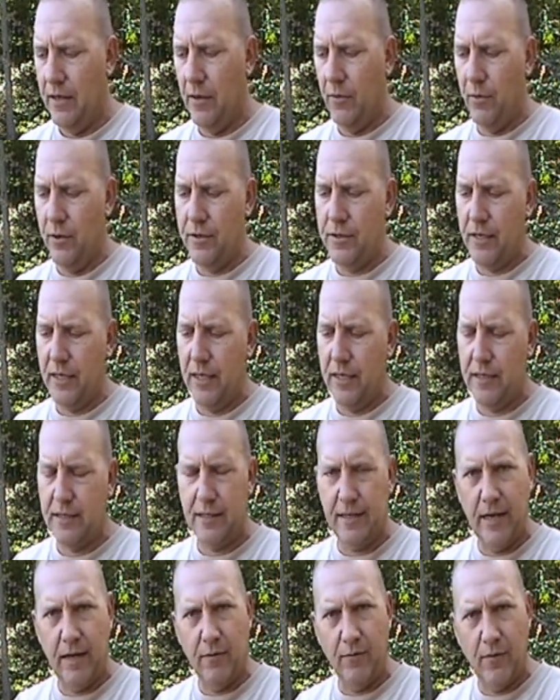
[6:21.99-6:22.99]
Now, where does it get
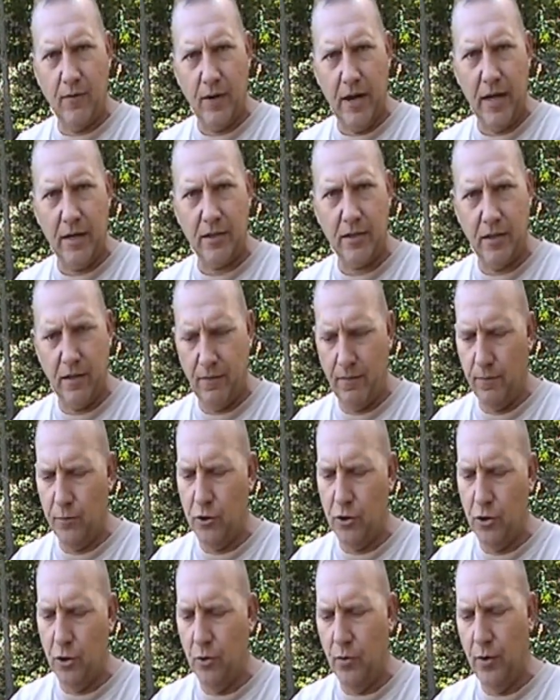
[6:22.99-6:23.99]
its name? Actually,
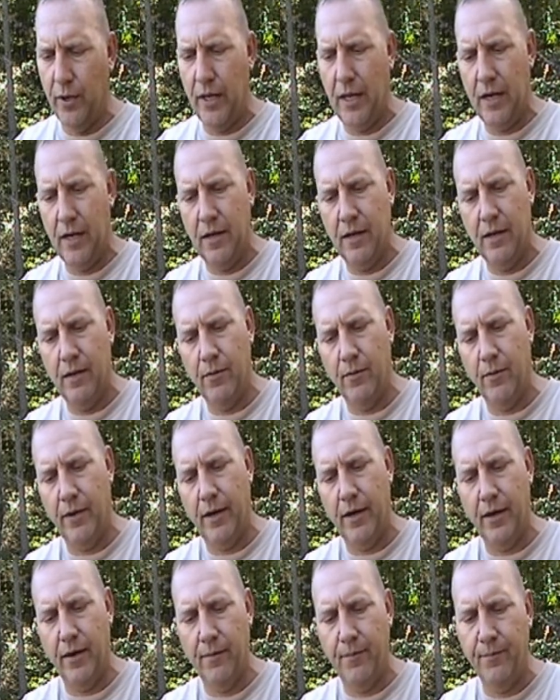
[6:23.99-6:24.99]
jewelweed.
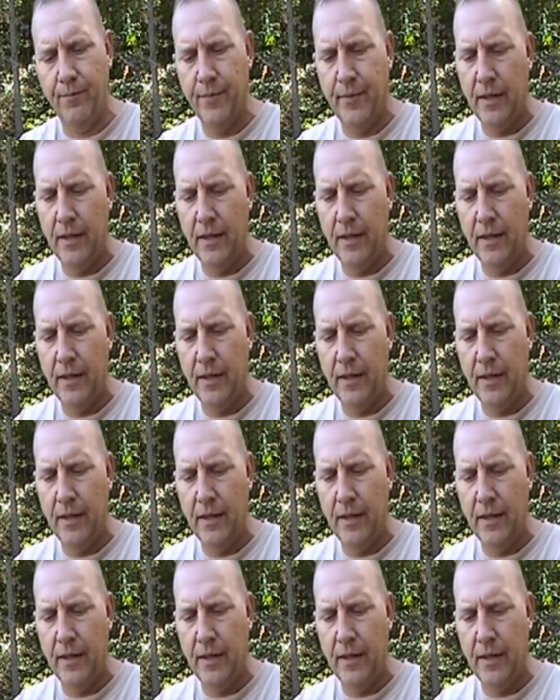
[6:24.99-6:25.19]
Well,